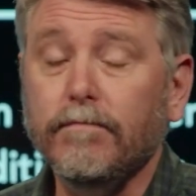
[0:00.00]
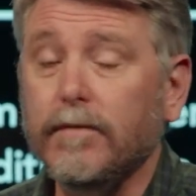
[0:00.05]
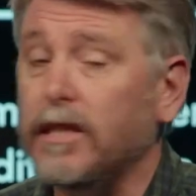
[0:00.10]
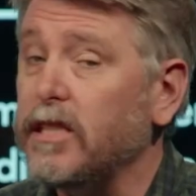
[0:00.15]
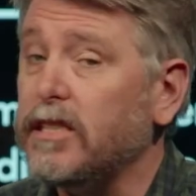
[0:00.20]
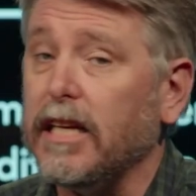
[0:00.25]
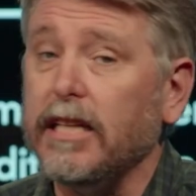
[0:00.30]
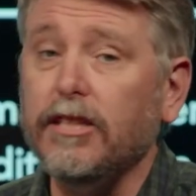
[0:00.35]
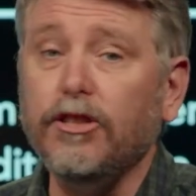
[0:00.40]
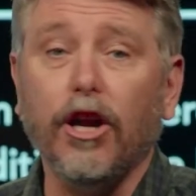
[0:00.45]

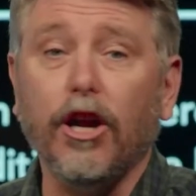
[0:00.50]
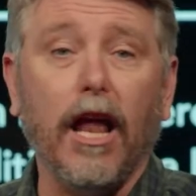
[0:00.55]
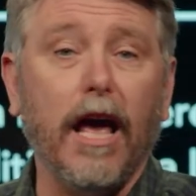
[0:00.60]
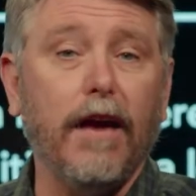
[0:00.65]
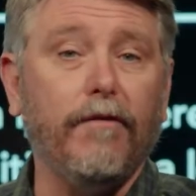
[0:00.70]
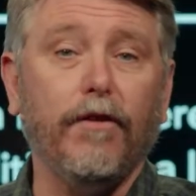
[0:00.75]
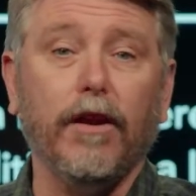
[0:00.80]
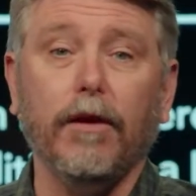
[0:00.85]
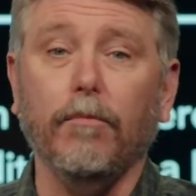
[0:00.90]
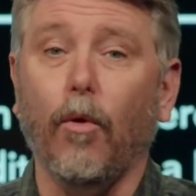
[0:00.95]
This isn't your
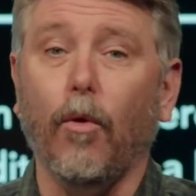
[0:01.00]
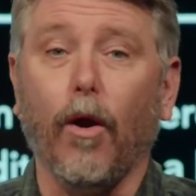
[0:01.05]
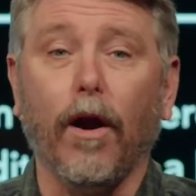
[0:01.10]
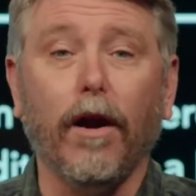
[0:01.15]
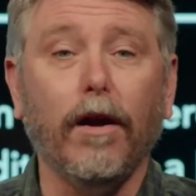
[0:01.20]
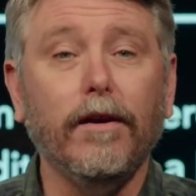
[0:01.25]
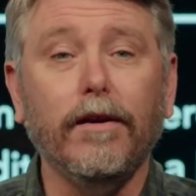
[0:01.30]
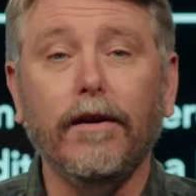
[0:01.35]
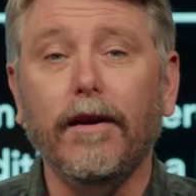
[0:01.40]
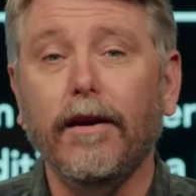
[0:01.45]
life
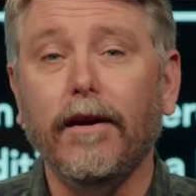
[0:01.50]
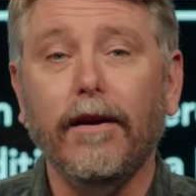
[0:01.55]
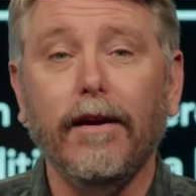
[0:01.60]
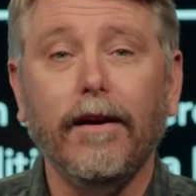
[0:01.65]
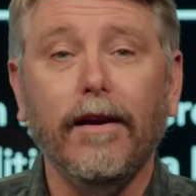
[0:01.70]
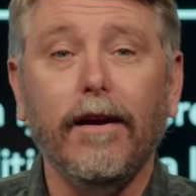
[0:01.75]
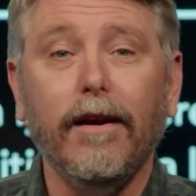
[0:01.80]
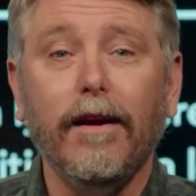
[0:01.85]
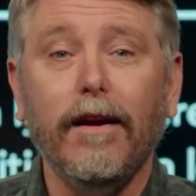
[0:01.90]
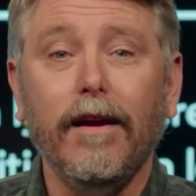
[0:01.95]
anymore.
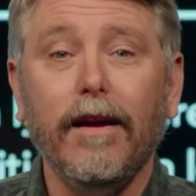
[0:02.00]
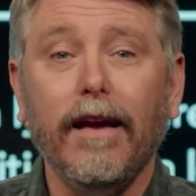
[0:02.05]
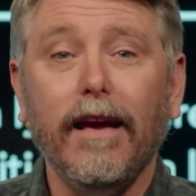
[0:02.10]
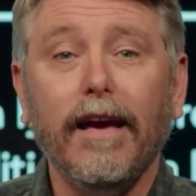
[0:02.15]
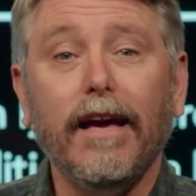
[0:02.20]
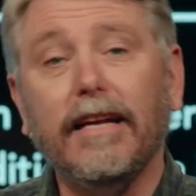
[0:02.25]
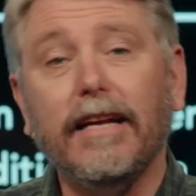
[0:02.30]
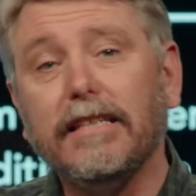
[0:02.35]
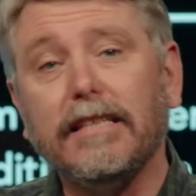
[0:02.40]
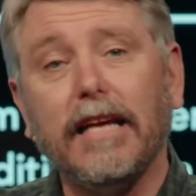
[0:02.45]

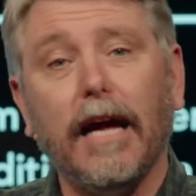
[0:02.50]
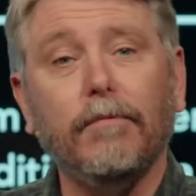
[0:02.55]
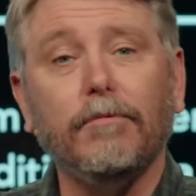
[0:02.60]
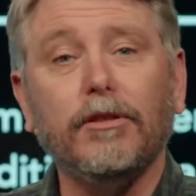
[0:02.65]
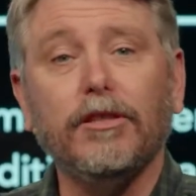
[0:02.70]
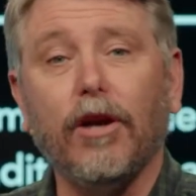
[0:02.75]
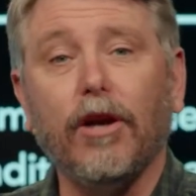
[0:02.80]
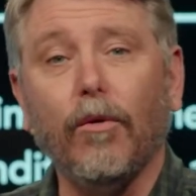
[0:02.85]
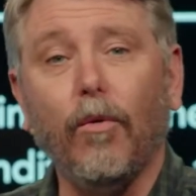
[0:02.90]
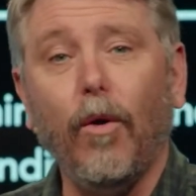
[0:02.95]
And it's time to start